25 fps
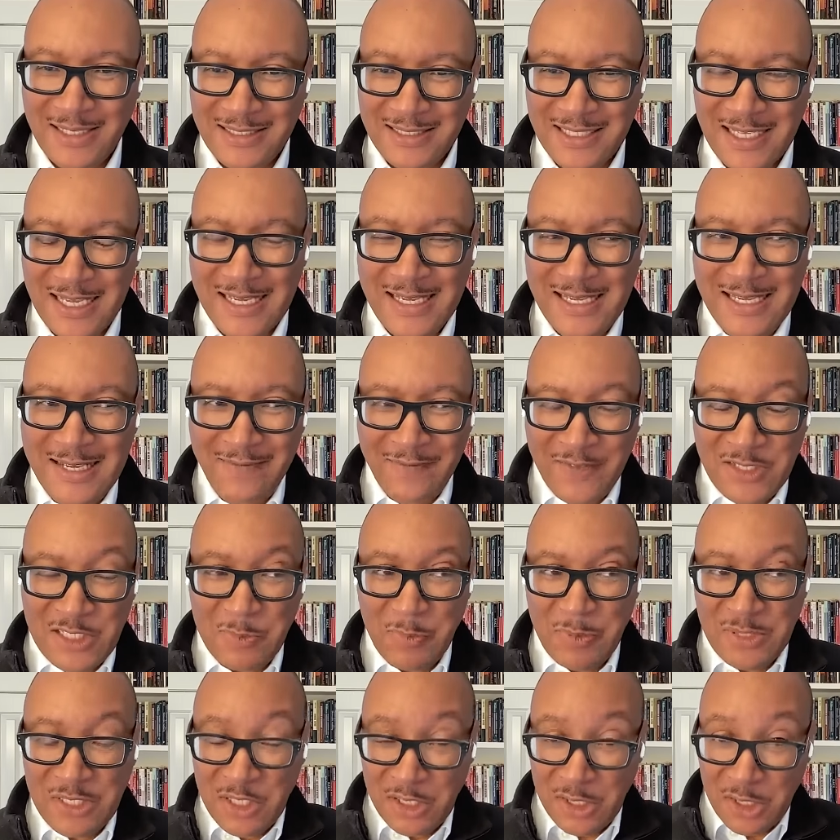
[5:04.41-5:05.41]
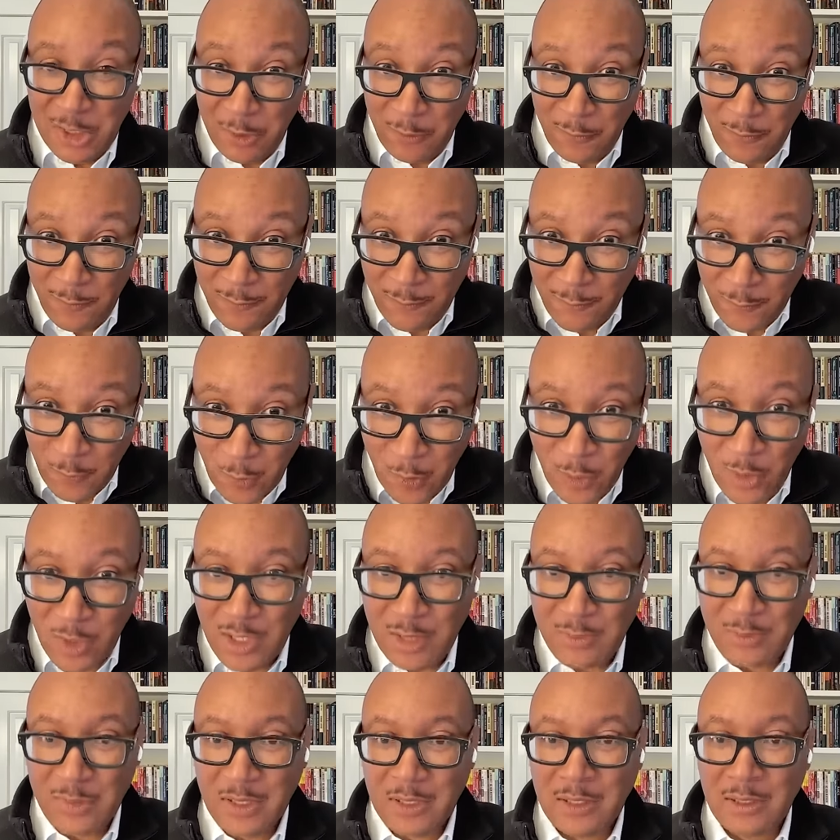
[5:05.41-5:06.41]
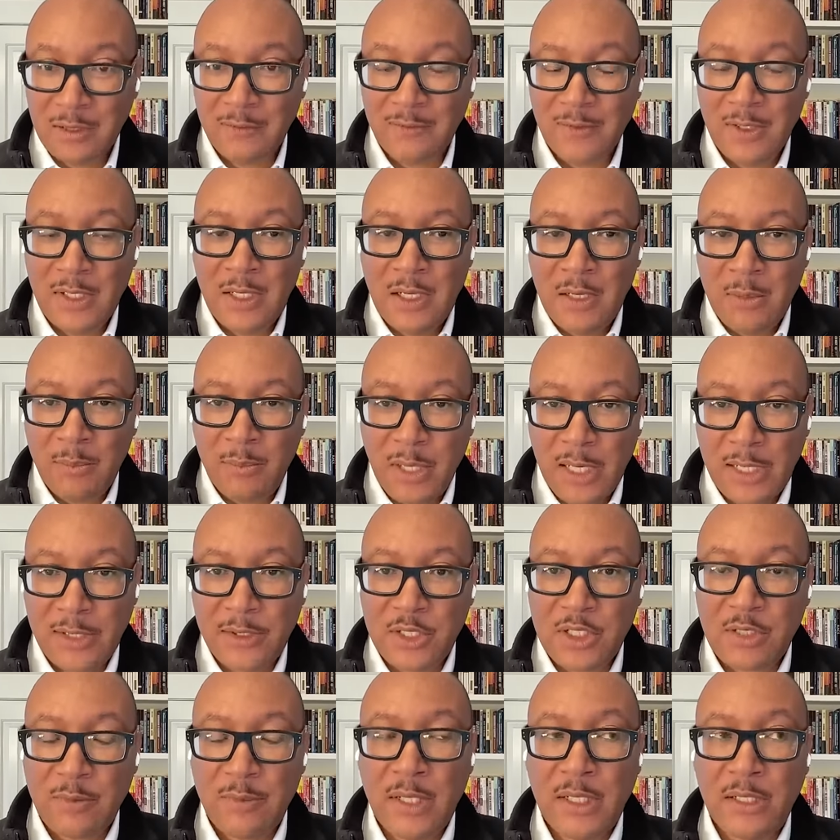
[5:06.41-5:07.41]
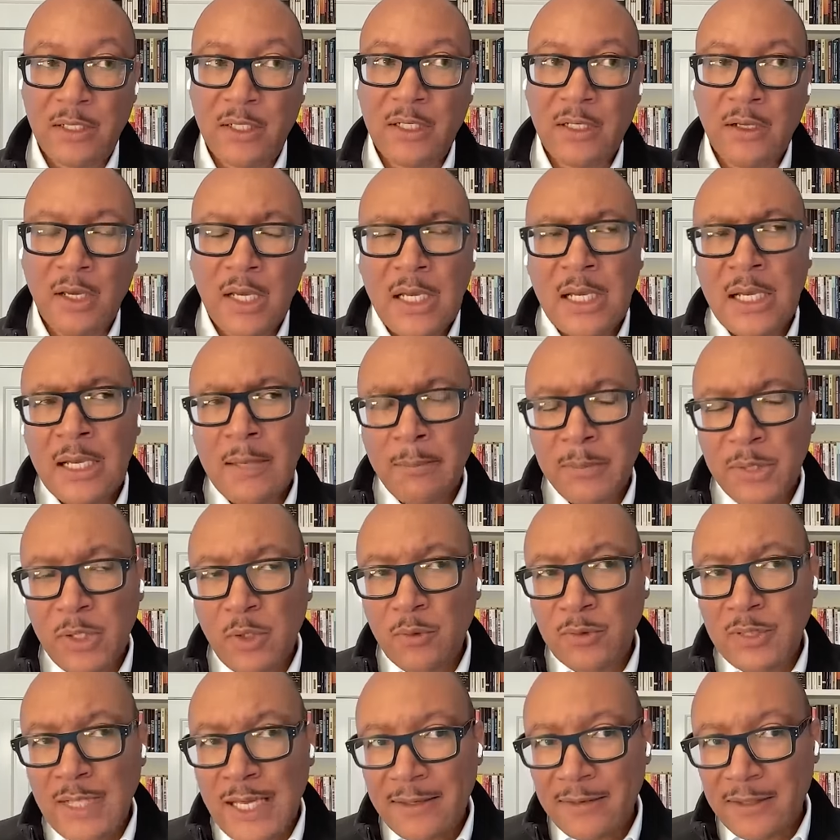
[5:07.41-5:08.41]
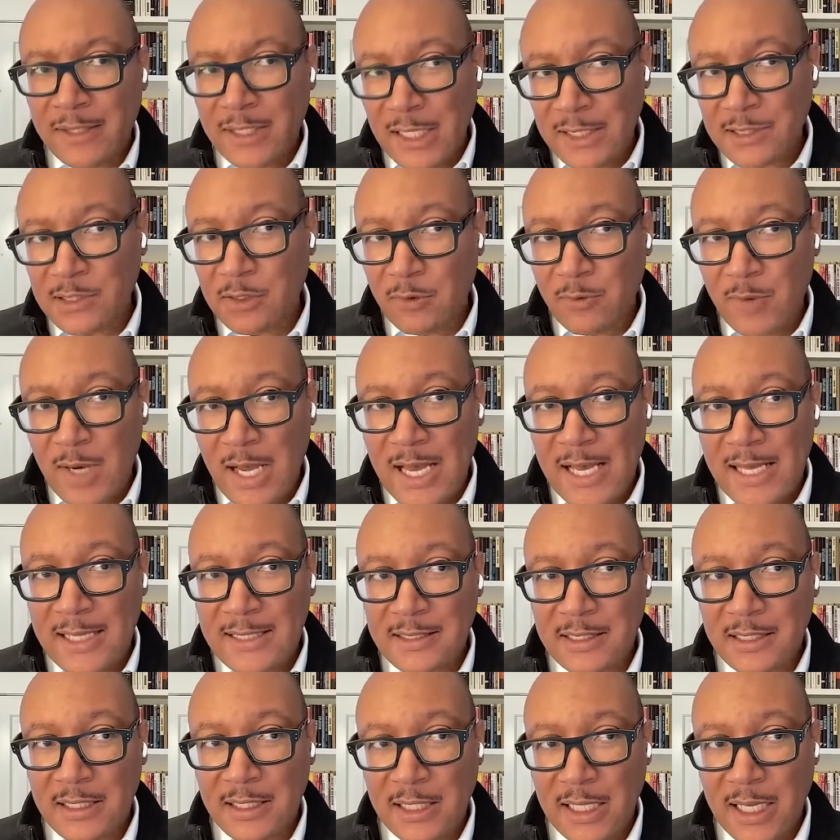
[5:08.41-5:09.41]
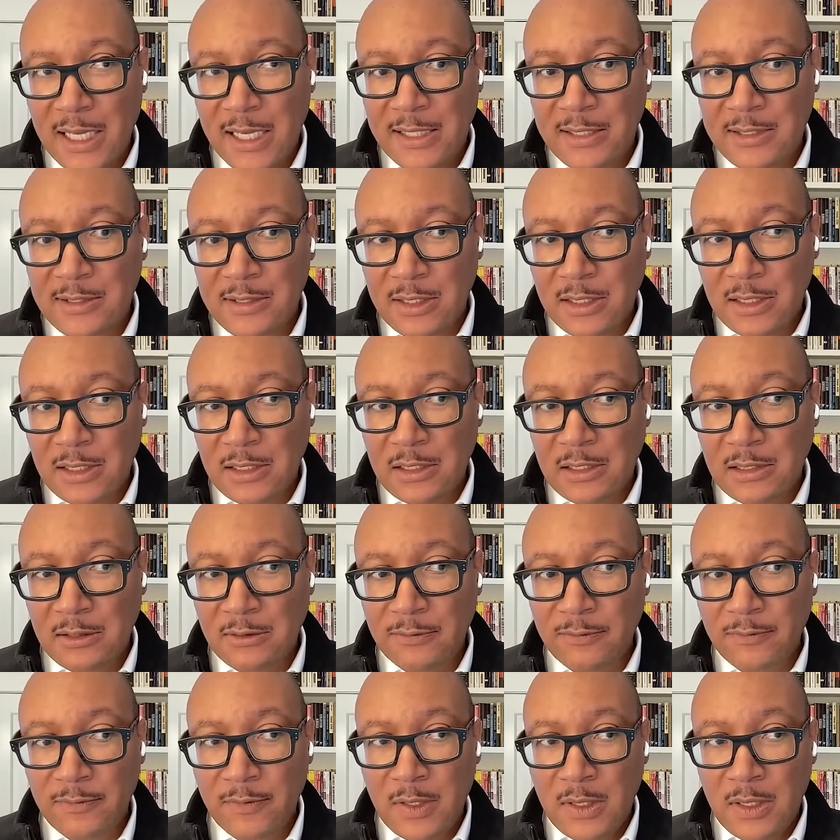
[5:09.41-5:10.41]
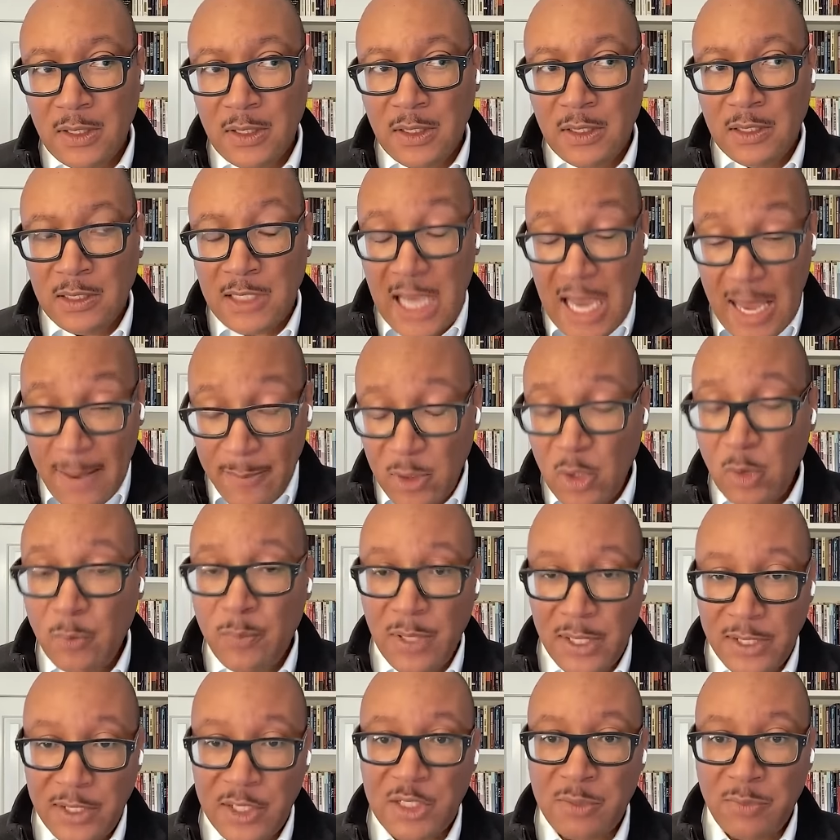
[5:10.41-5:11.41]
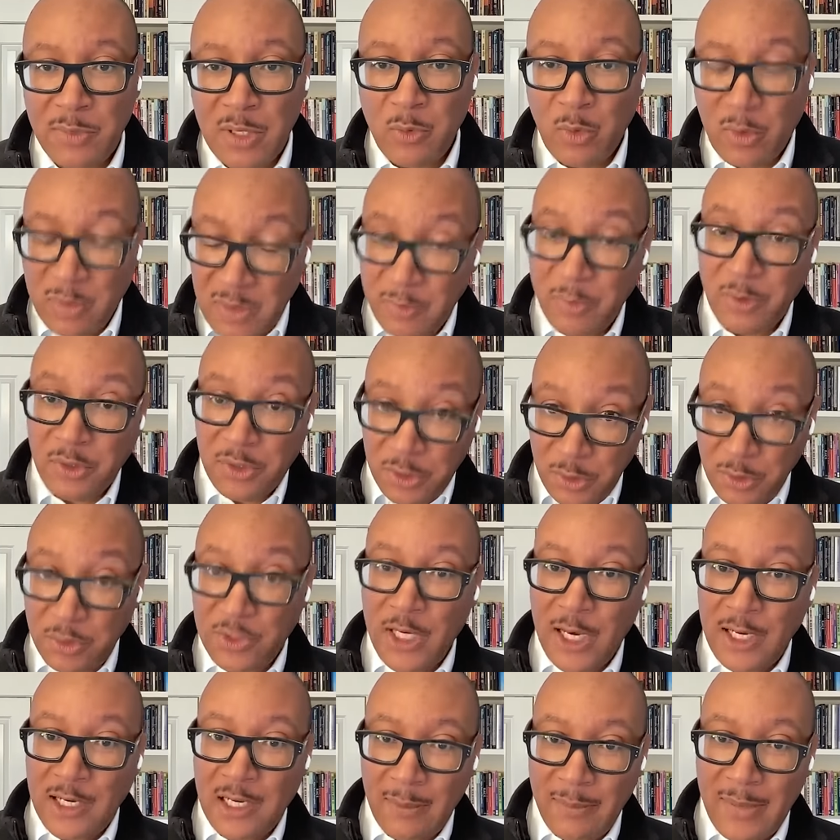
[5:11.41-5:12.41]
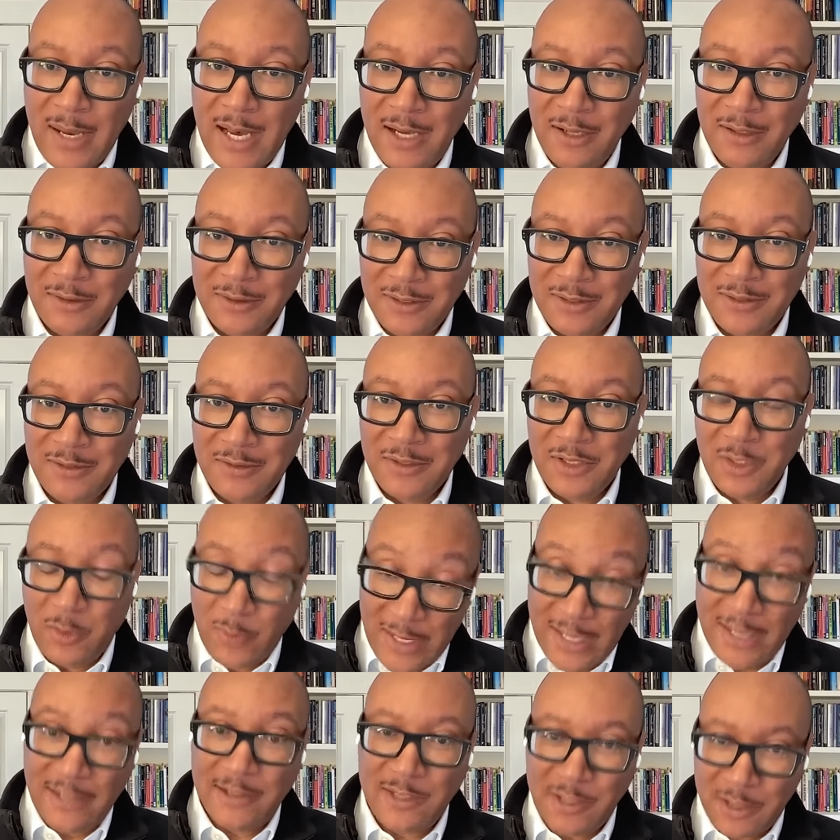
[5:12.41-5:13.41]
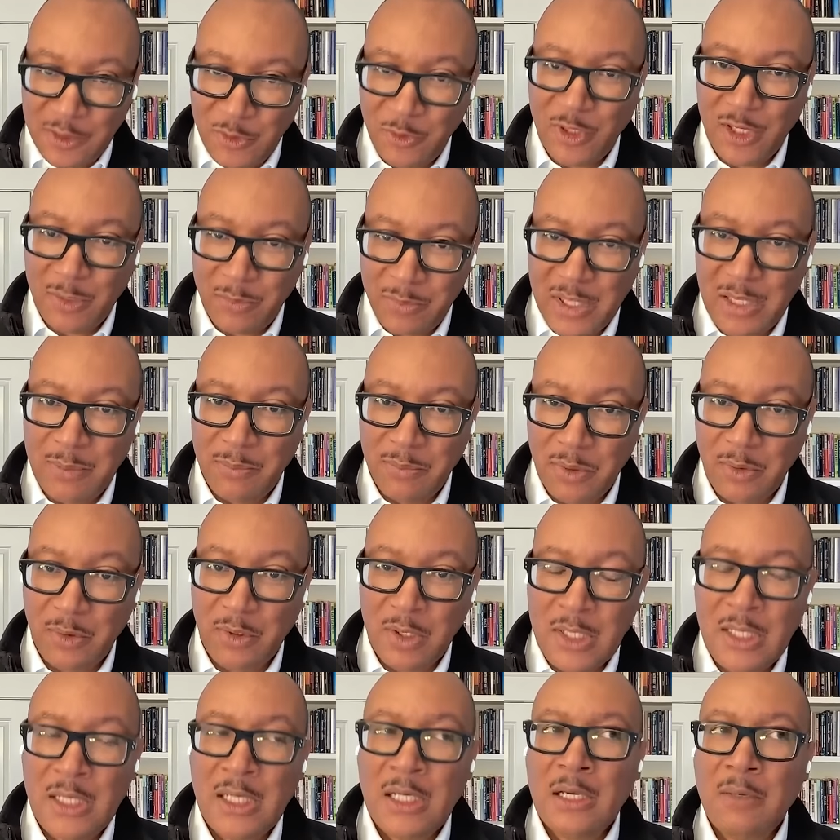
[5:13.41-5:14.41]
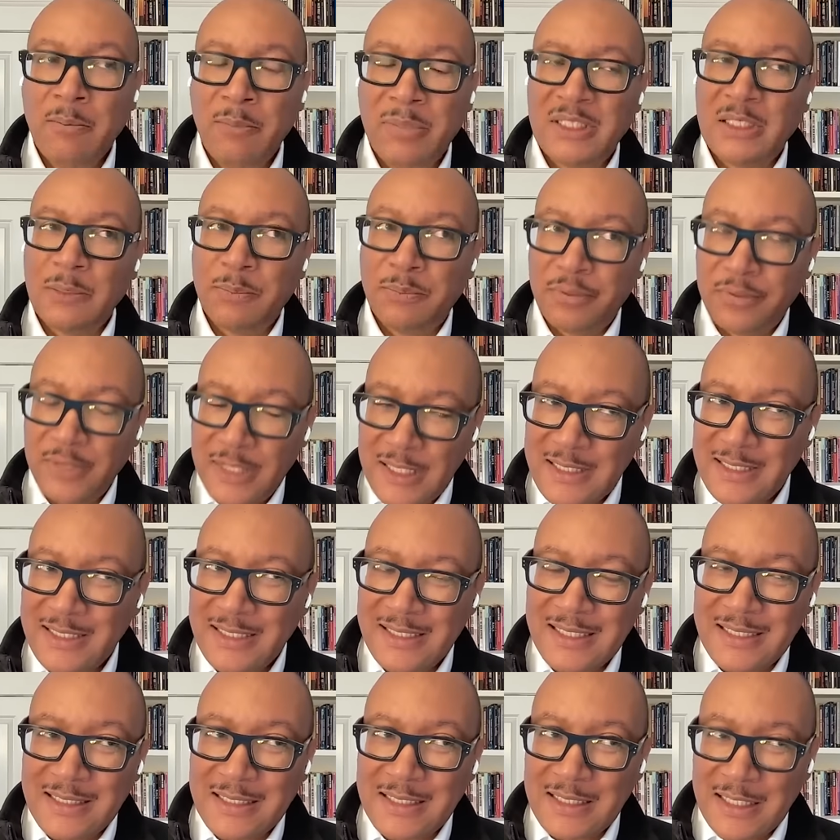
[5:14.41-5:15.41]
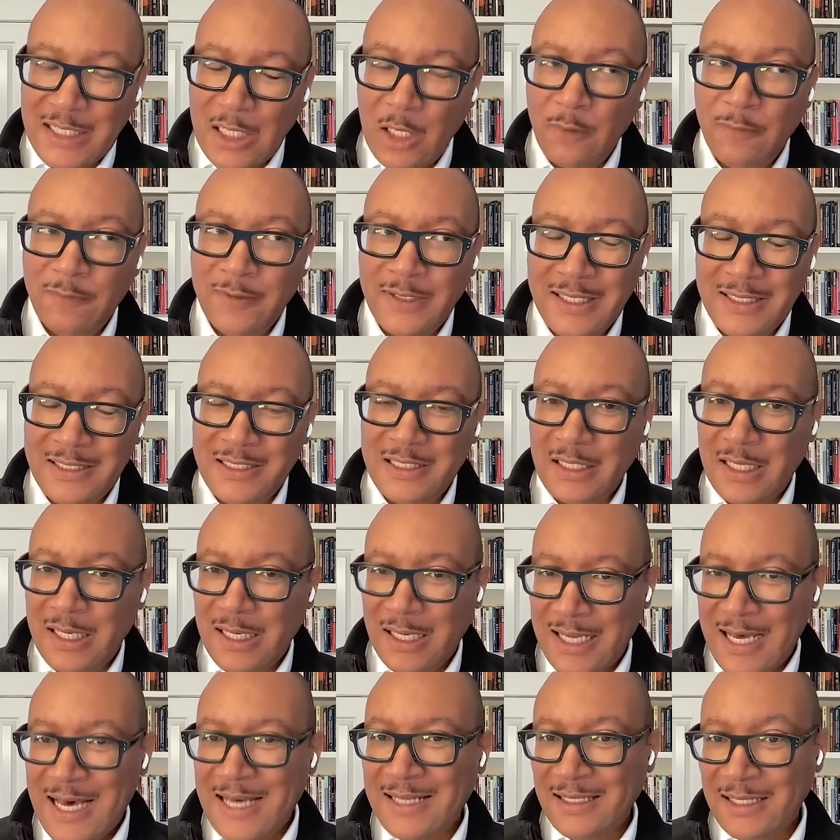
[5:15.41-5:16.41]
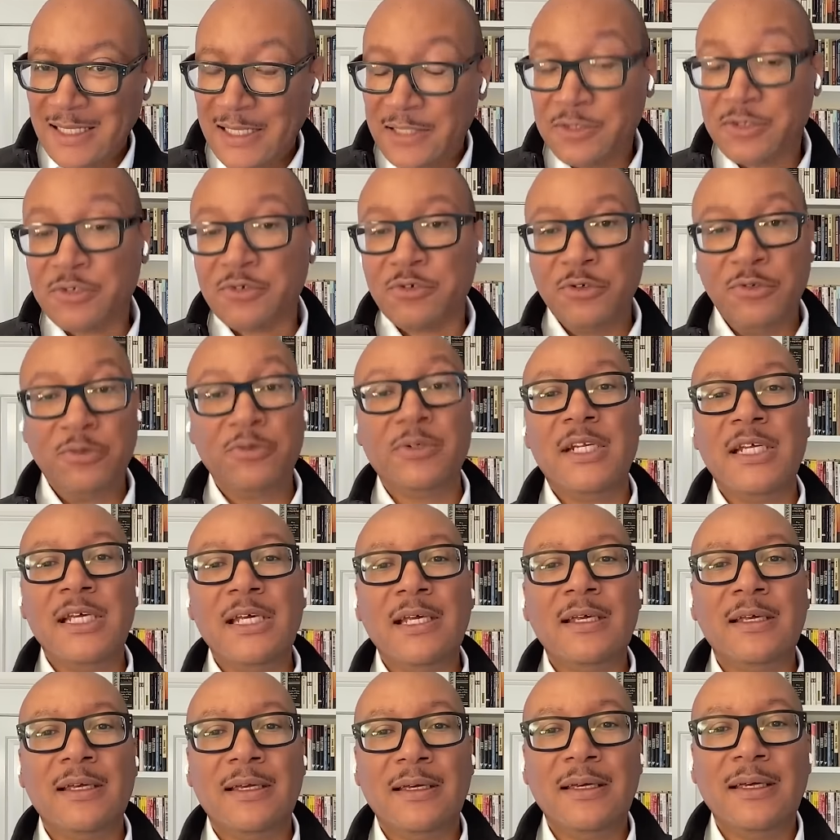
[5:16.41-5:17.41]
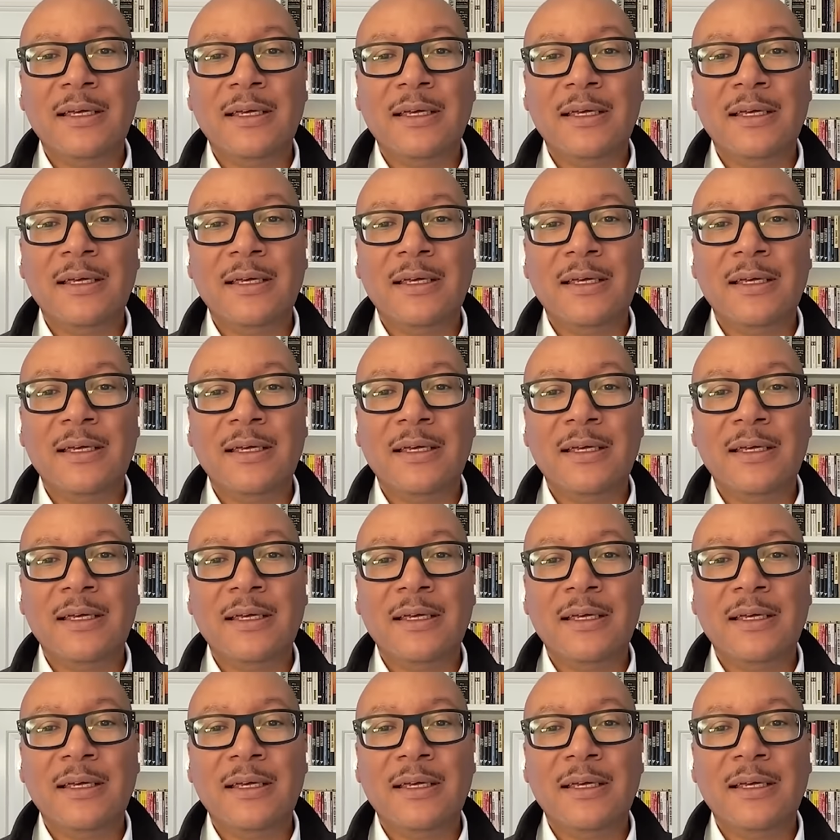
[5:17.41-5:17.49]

It's like this particular form of punishment, and you, that does arise in the case of capital punishment, where people do talk about you know executing people, but the prison yeah. itself gets a lot less scrutiny